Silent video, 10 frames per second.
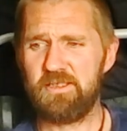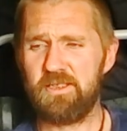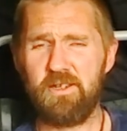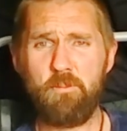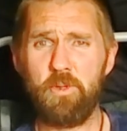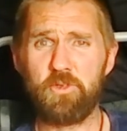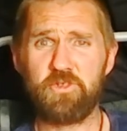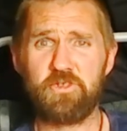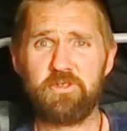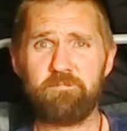
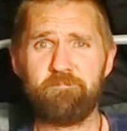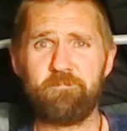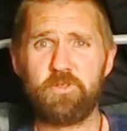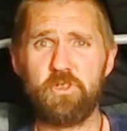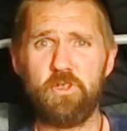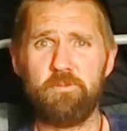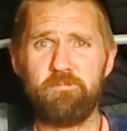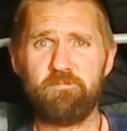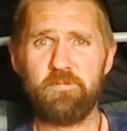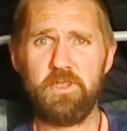lampposts. So,
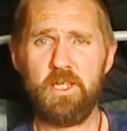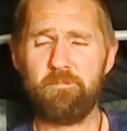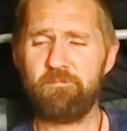yeah.